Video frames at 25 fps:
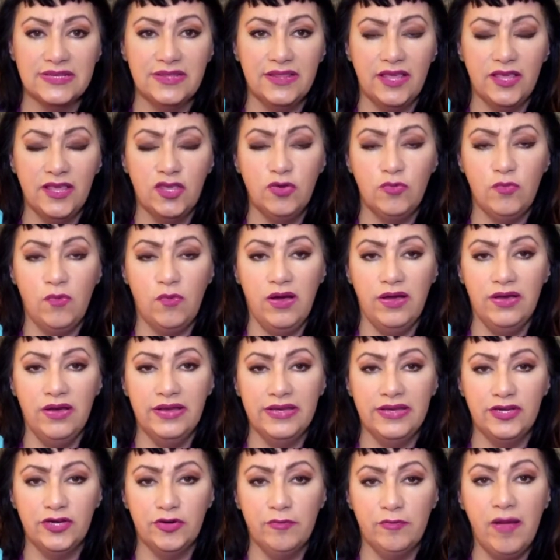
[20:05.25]
that you want in
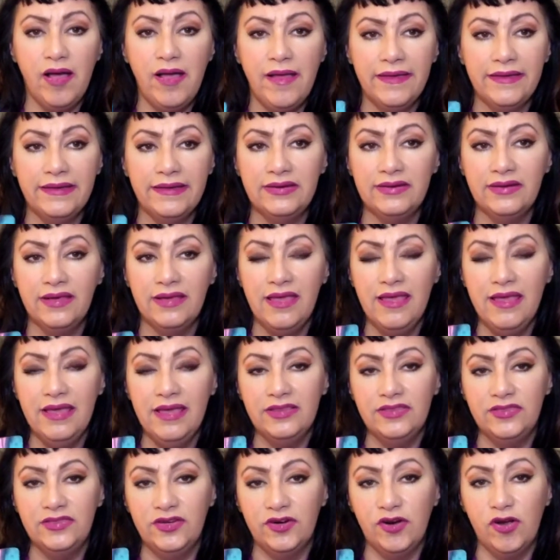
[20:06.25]
your mind.
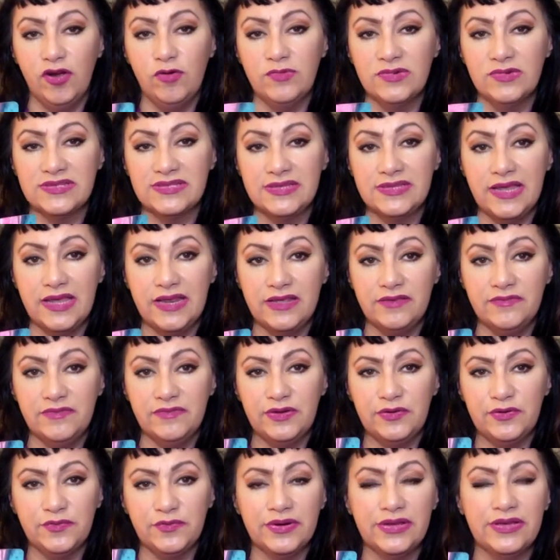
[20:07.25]
They're almost not even
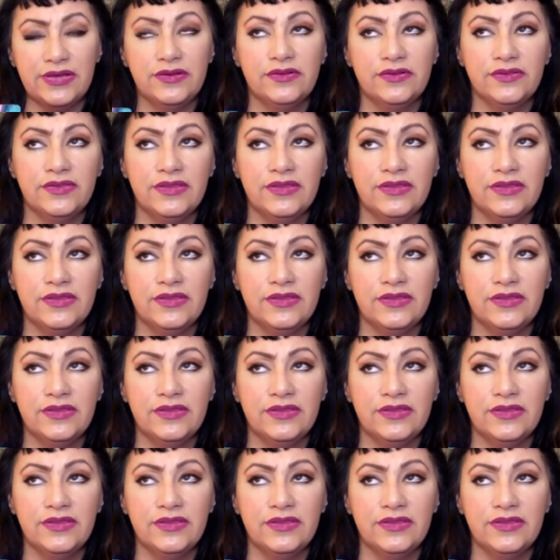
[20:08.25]
real.